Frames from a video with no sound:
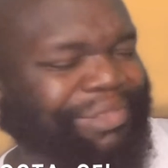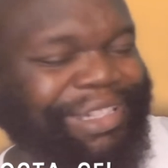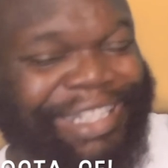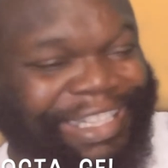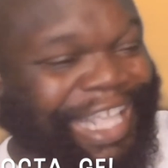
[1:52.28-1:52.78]

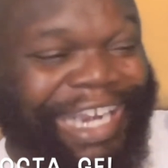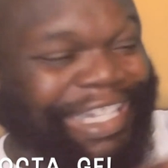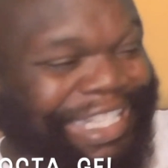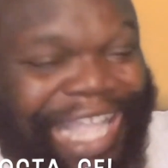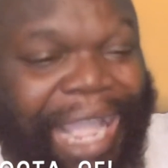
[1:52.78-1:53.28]
That
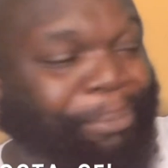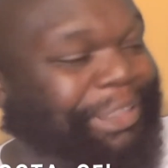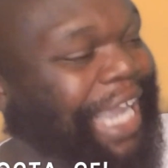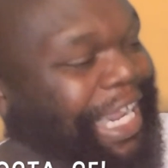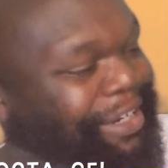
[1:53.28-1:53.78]
is not
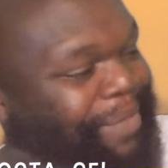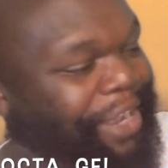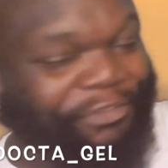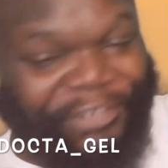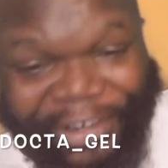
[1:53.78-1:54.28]
platinum, my friend.